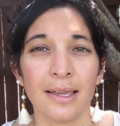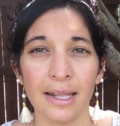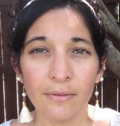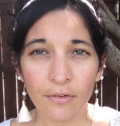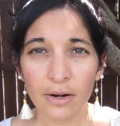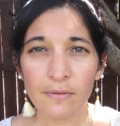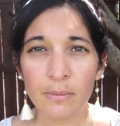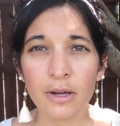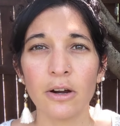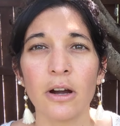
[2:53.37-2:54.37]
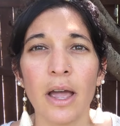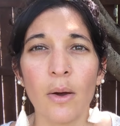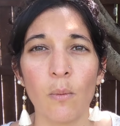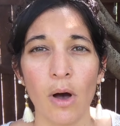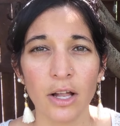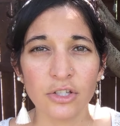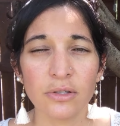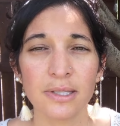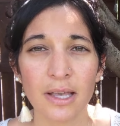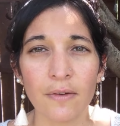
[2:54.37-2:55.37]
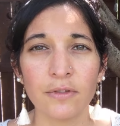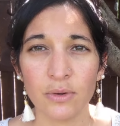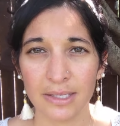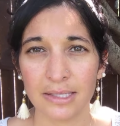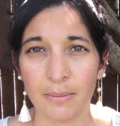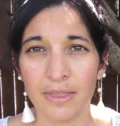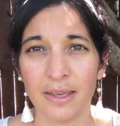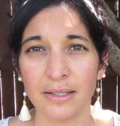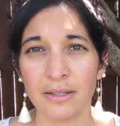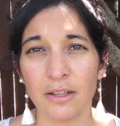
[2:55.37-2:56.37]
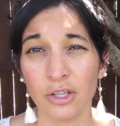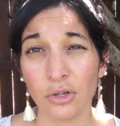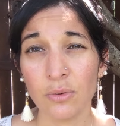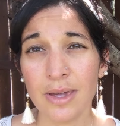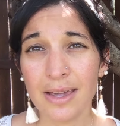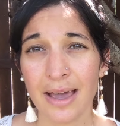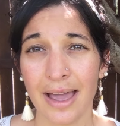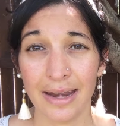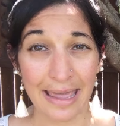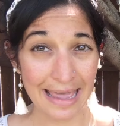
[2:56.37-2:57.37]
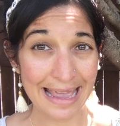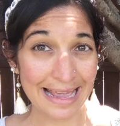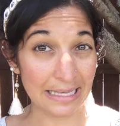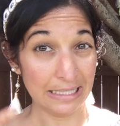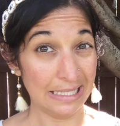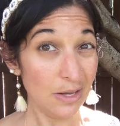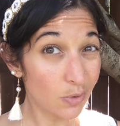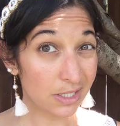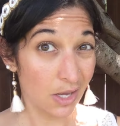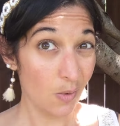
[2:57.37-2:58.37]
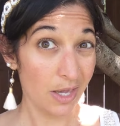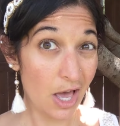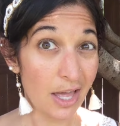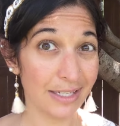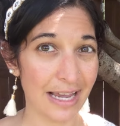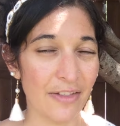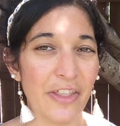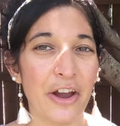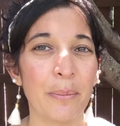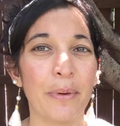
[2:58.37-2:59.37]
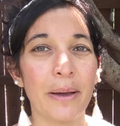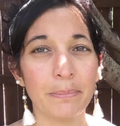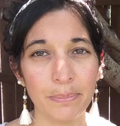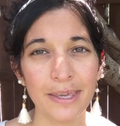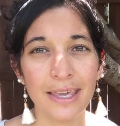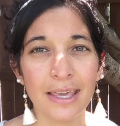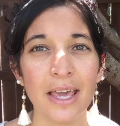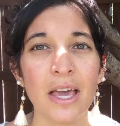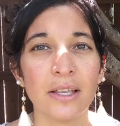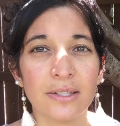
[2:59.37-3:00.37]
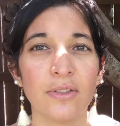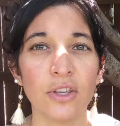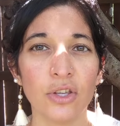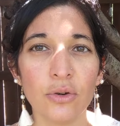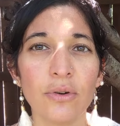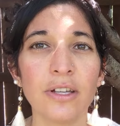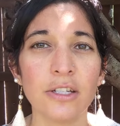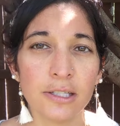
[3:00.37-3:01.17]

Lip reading: Get in front of a mirror and watch yourself doing some of this so that you can kind of A, see what's going on down there, but B, so that you can